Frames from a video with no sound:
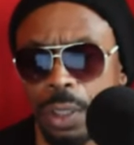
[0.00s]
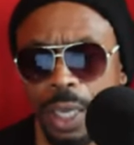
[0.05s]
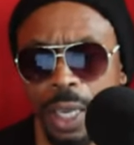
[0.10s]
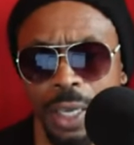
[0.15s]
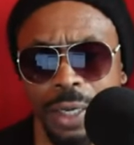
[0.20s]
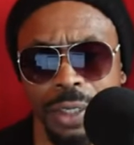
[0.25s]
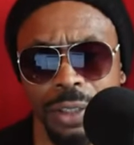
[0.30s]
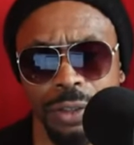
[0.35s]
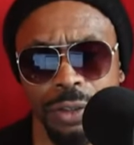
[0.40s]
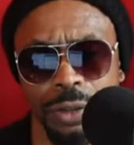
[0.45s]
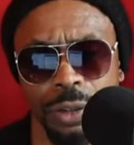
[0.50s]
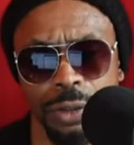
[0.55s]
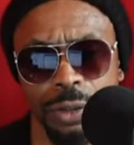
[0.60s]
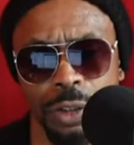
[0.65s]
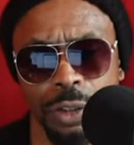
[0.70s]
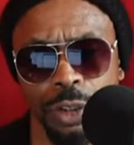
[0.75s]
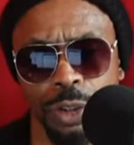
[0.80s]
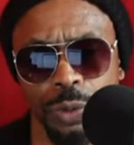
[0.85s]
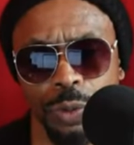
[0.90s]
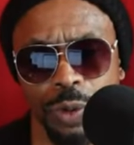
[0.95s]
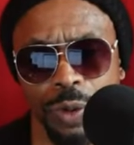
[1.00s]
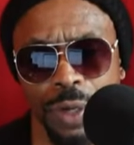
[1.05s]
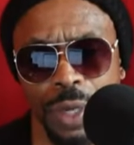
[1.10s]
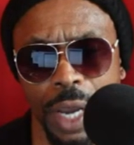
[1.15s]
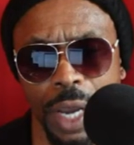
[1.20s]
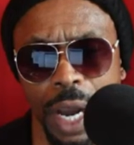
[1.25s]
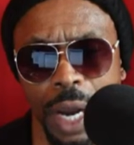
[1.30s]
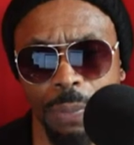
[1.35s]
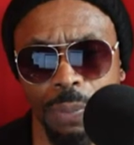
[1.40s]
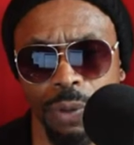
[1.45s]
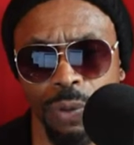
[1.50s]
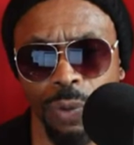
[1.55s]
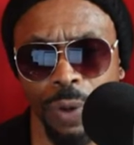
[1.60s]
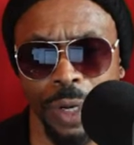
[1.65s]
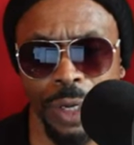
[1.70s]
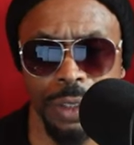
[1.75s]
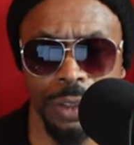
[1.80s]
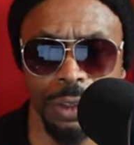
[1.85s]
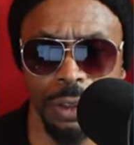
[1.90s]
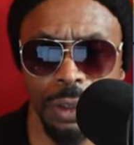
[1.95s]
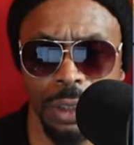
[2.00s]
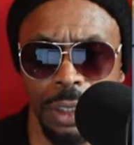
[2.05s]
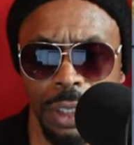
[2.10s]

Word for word: and its judiciary operates